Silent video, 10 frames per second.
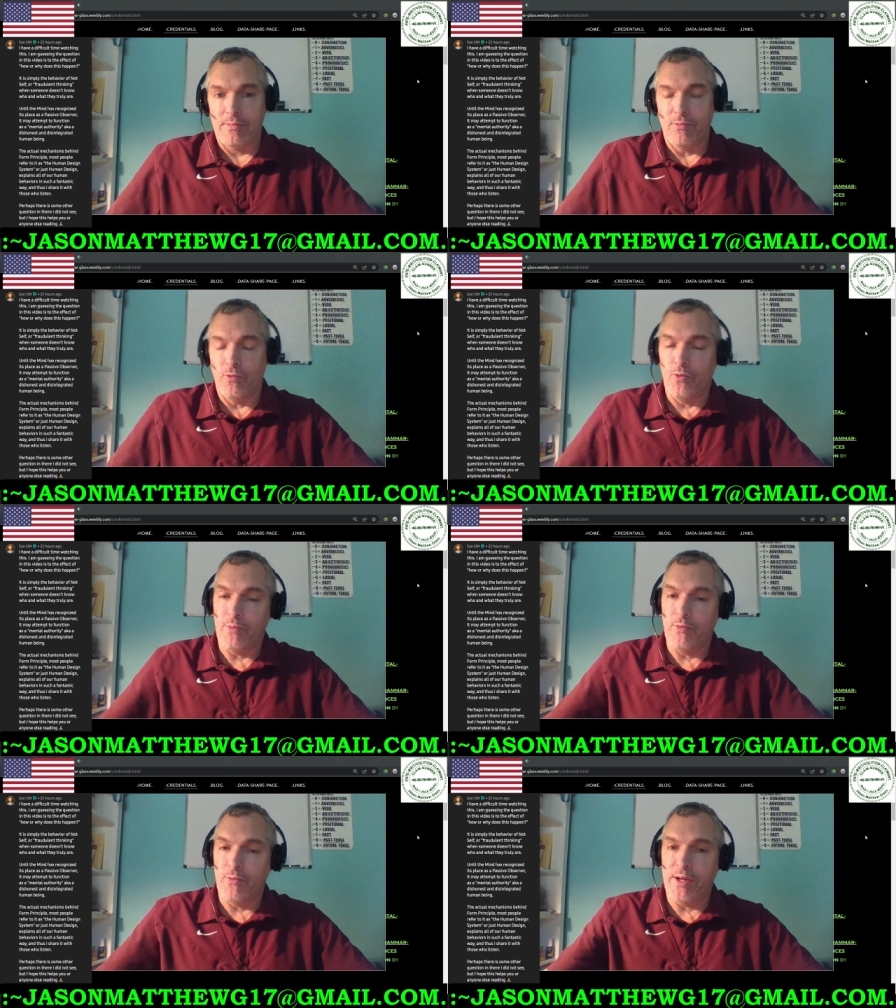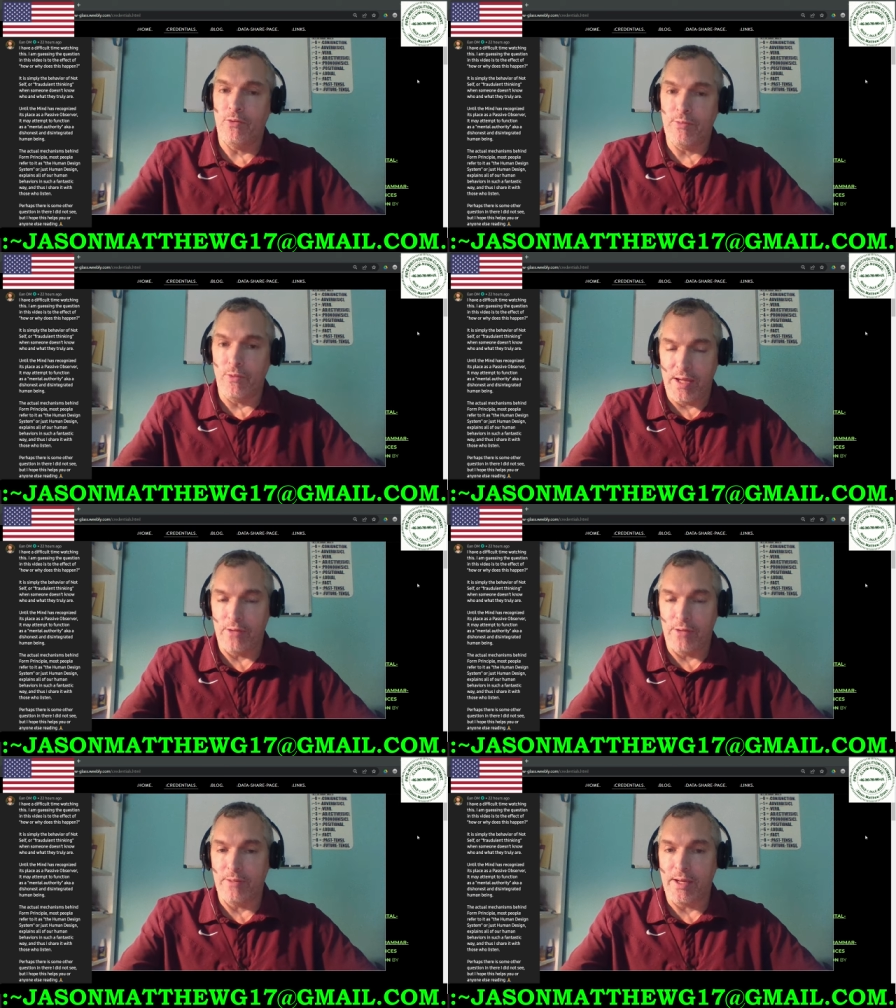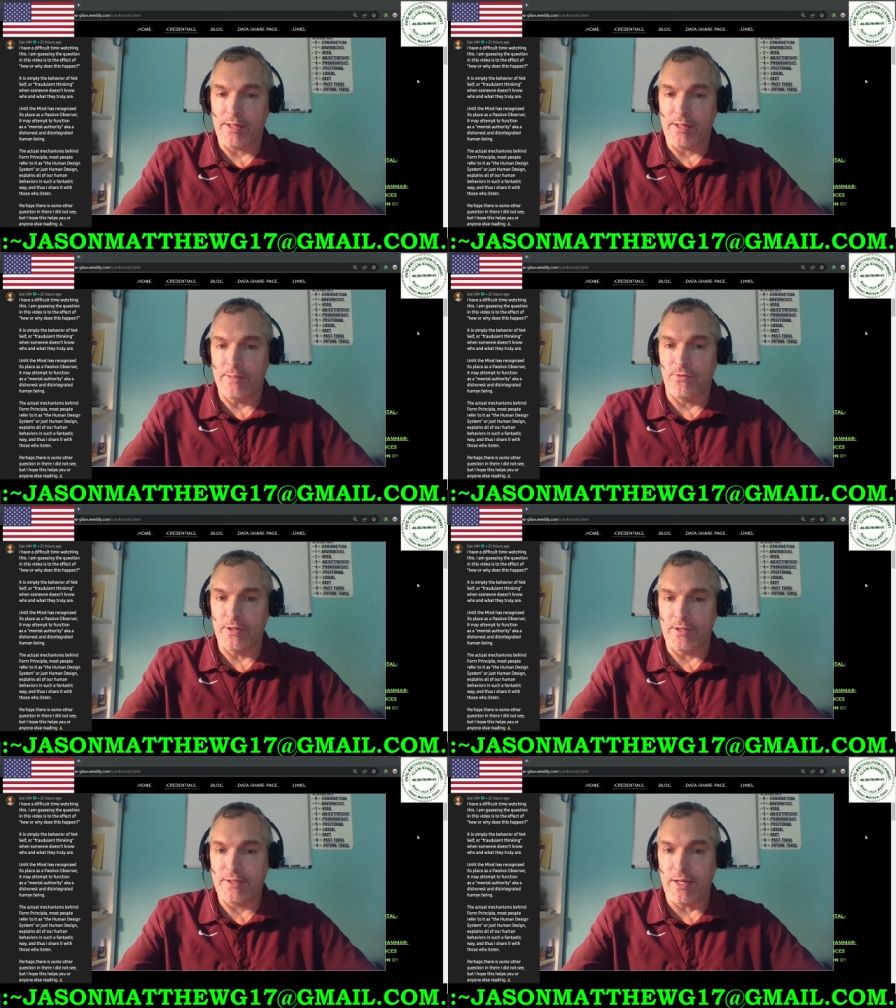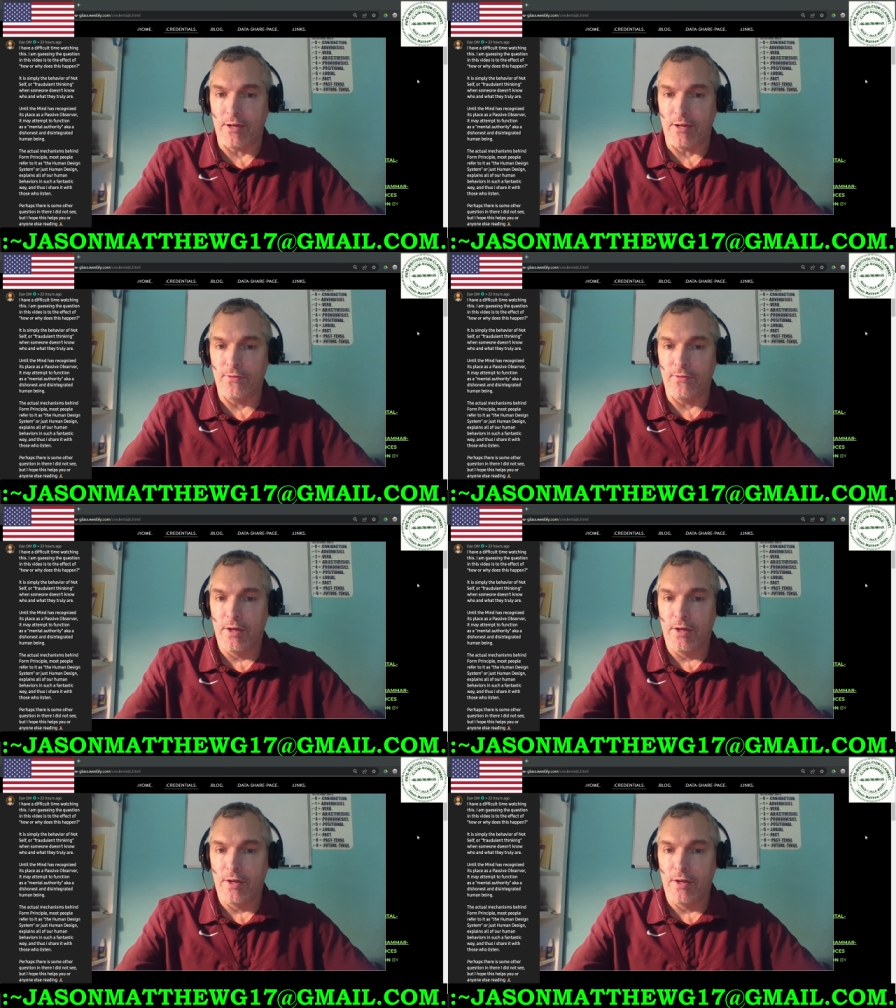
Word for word: One would, may only make claims for oneself.